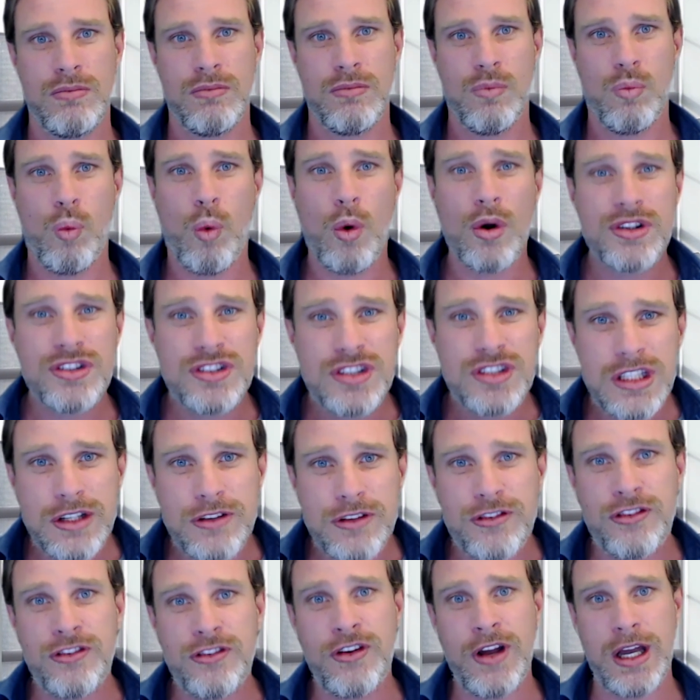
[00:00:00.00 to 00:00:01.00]
What is the
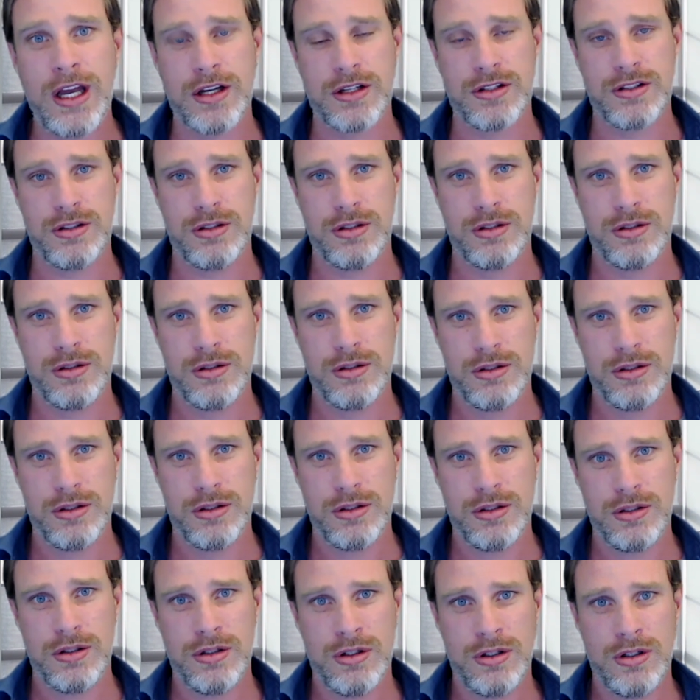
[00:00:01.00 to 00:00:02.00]
effect
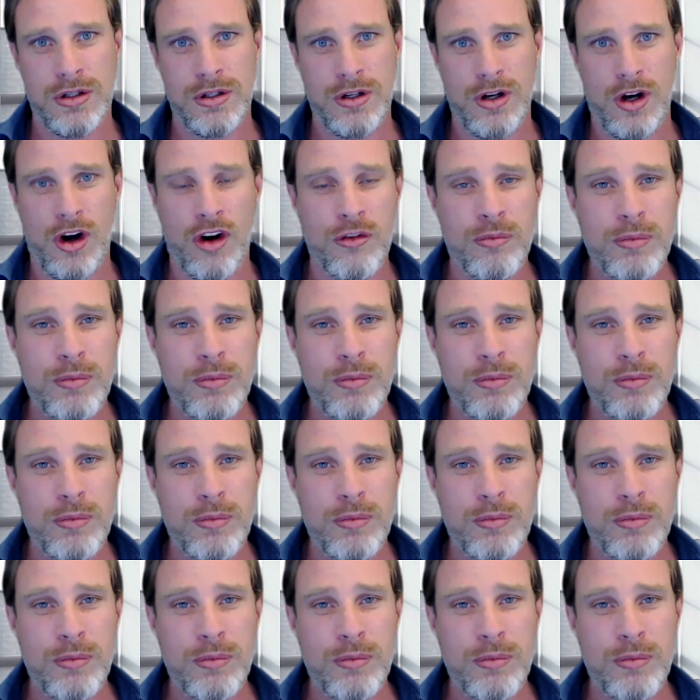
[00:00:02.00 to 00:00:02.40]
of